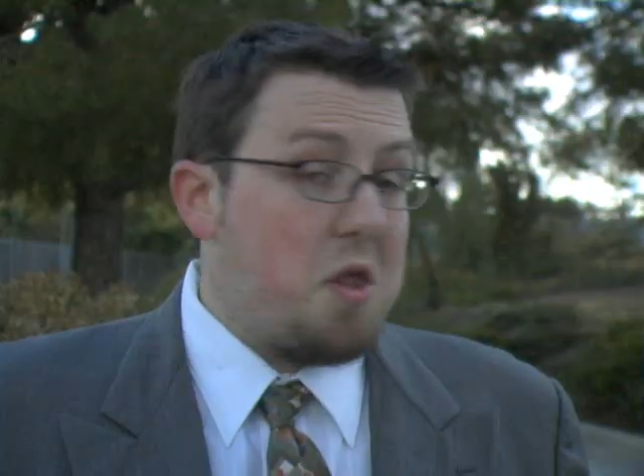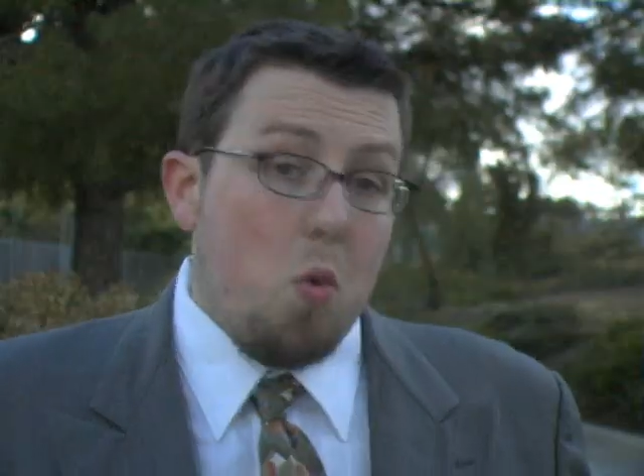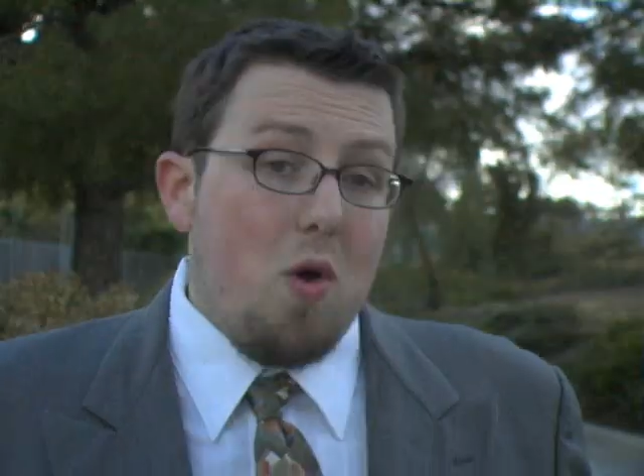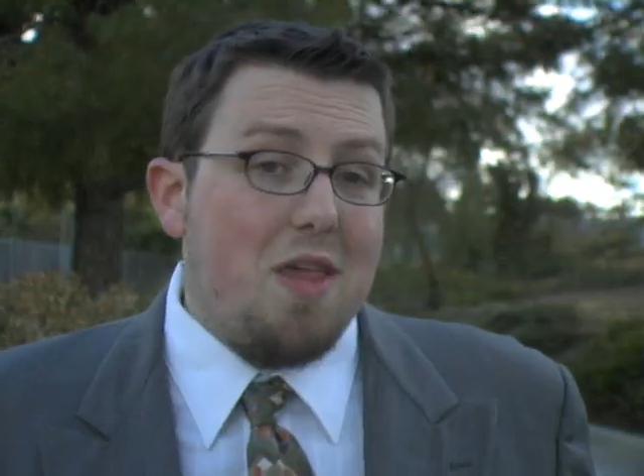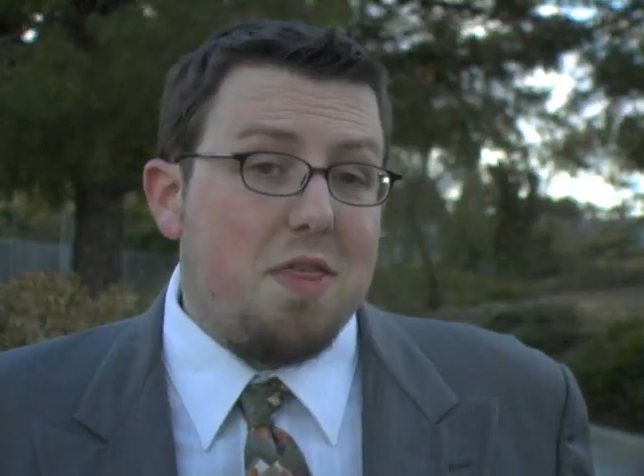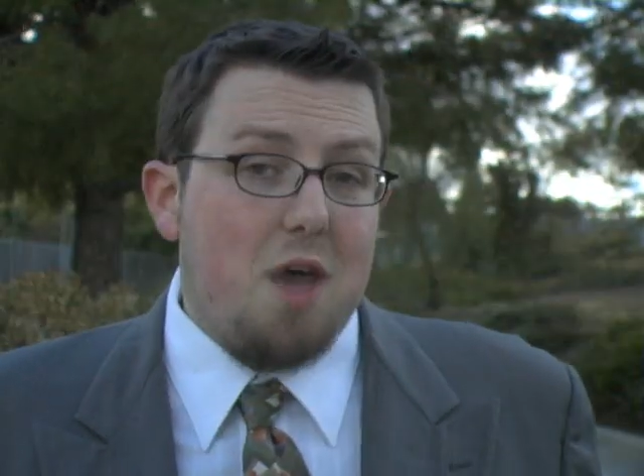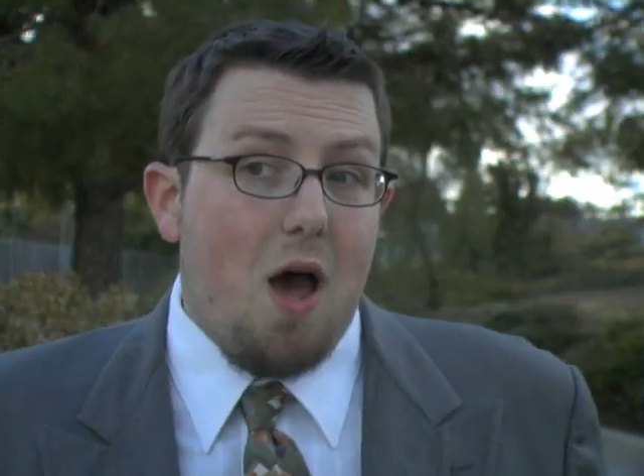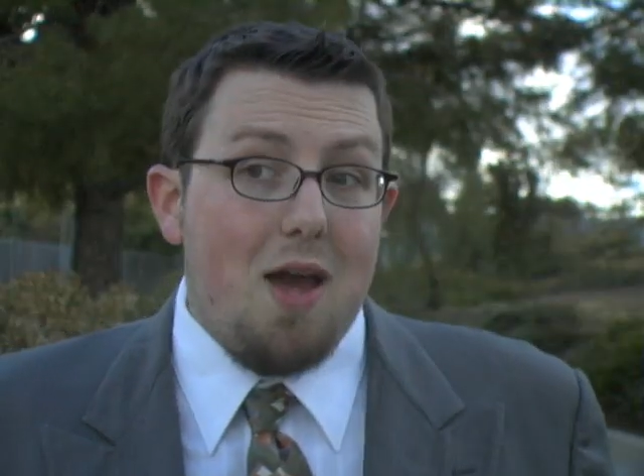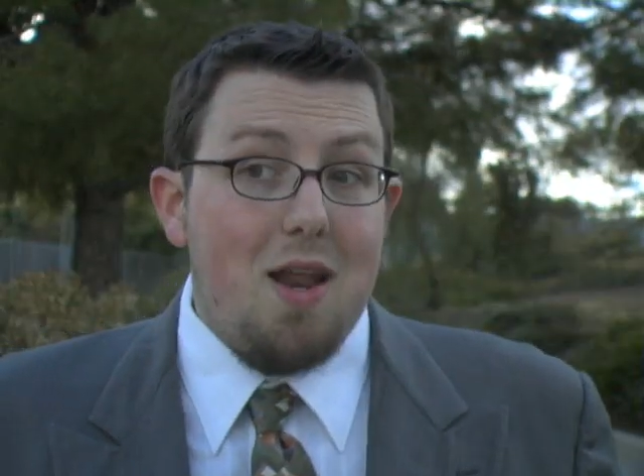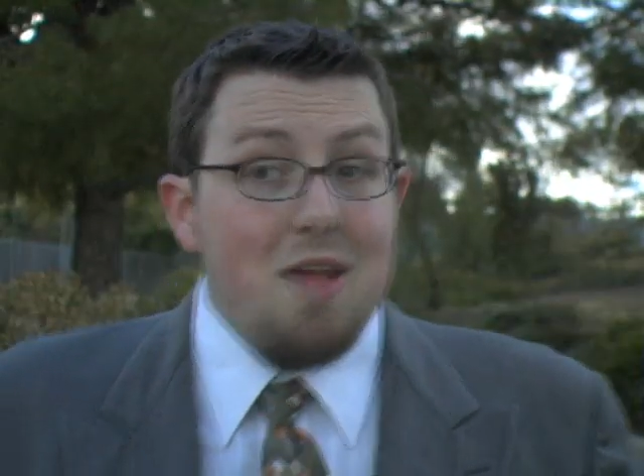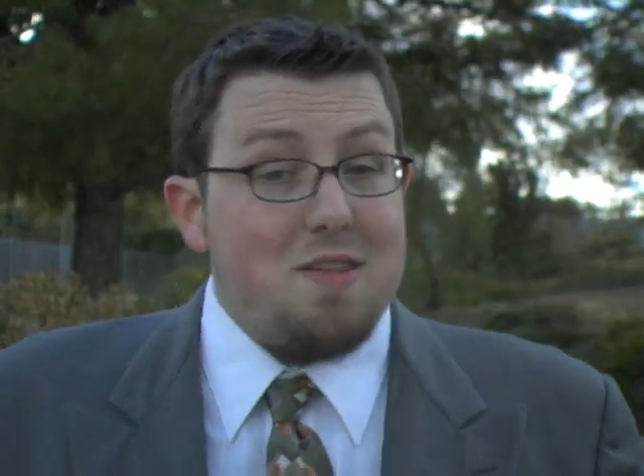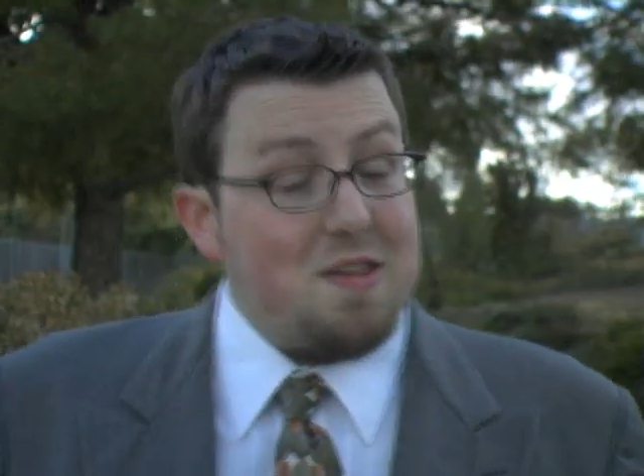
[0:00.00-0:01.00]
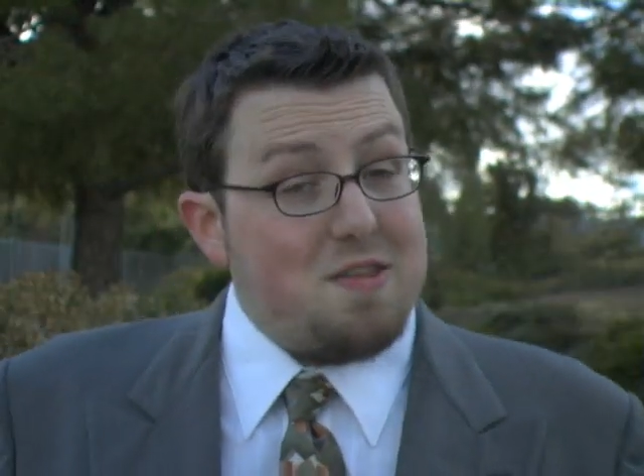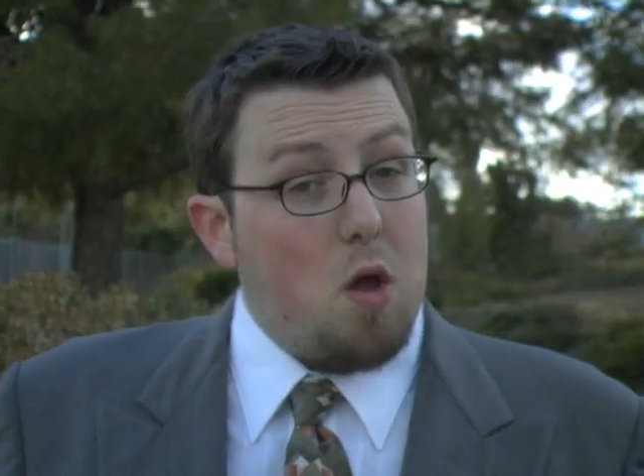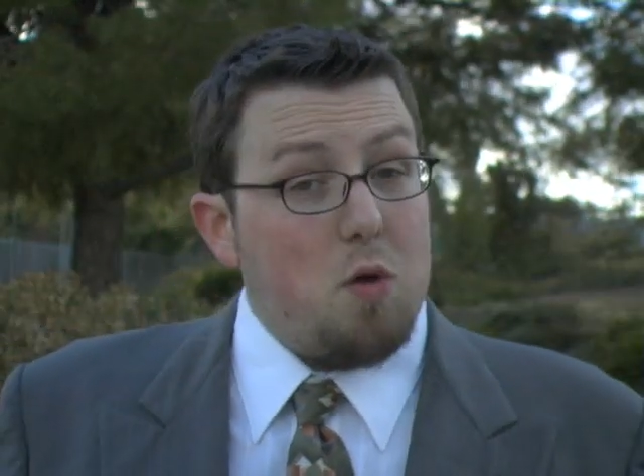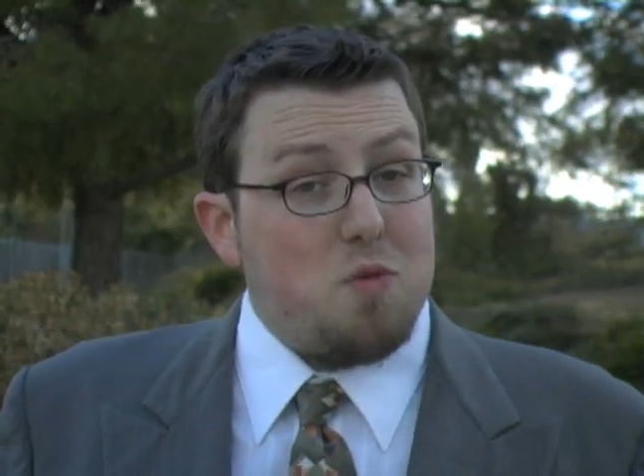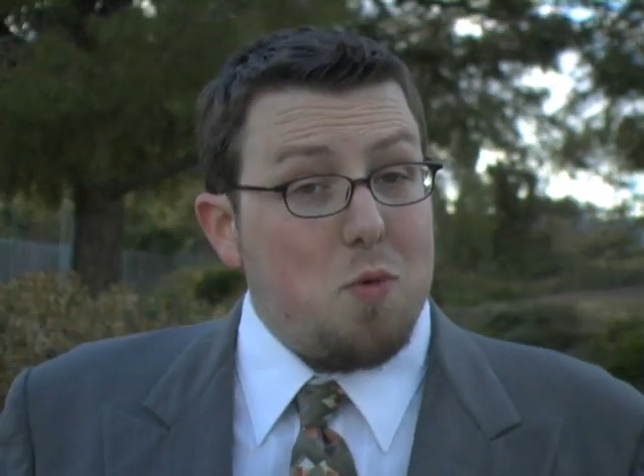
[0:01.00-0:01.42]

So we thought, since Ghost